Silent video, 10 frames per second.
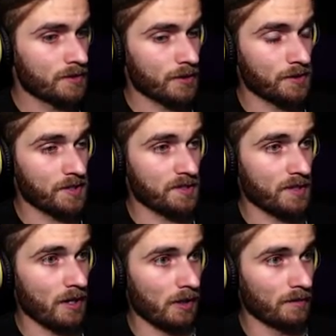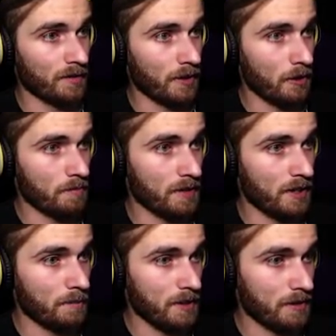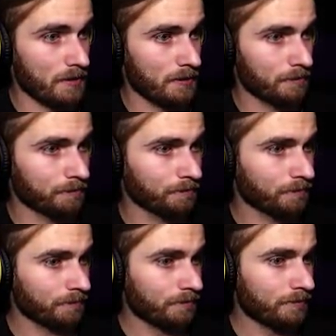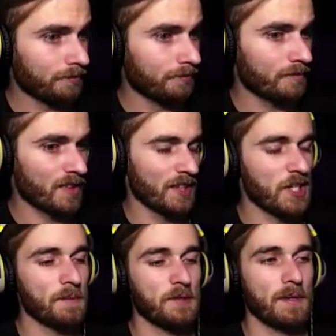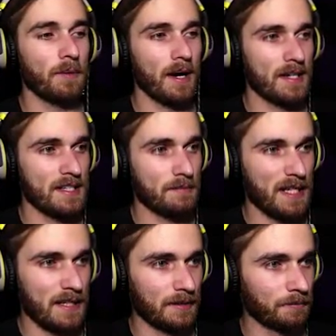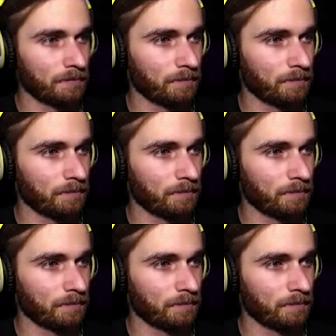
So is this the Hall of the Harp then up here? This must be where I need to be.